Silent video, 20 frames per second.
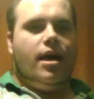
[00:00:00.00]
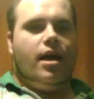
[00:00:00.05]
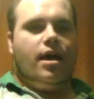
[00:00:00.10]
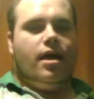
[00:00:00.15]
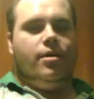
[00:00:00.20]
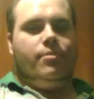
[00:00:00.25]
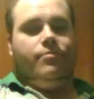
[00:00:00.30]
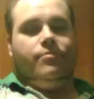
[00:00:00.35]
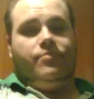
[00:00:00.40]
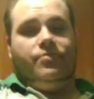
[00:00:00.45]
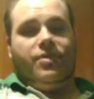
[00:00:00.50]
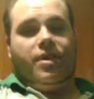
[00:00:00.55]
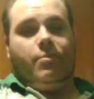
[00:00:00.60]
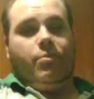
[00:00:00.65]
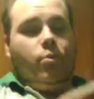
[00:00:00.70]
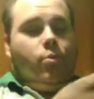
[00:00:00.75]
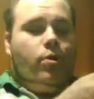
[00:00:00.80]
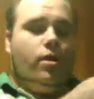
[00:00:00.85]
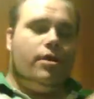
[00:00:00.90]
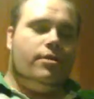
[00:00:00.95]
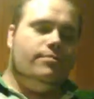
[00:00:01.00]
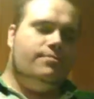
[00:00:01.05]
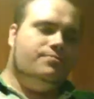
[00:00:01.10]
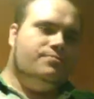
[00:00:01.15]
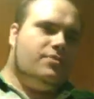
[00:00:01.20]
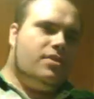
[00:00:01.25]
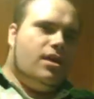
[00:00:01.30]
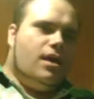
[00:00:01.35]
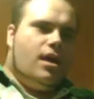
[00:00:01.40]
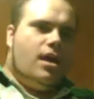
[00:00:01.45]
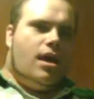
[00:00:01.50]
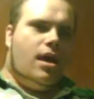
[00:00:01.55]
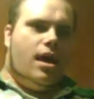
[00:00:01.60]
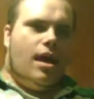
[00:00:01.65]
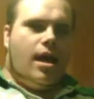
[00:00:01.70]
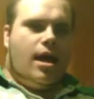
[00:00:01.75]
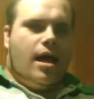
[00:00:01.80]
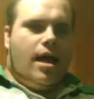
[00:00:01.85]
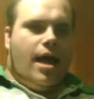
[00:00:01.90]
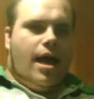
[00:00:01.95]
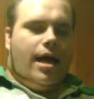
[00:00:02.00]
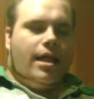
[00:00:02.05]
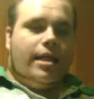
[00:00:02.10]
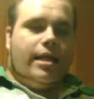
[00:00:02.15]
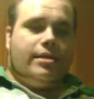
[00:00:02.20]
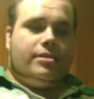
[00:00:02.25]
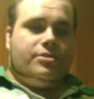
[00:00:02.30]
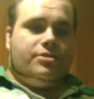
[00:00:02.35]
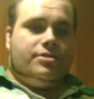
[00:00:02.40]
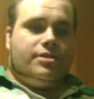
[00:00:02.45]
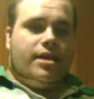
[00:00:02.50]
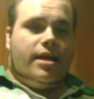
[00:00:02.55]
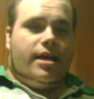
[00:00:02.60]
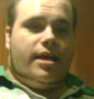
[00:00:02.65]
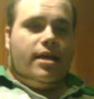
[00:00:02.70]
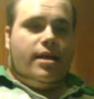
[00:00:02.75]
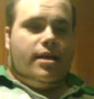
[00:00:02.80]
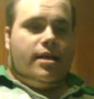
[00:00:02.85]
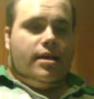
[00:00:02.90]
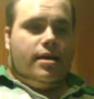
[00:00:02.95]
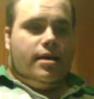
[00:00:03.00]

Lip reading: Number one, I like to say,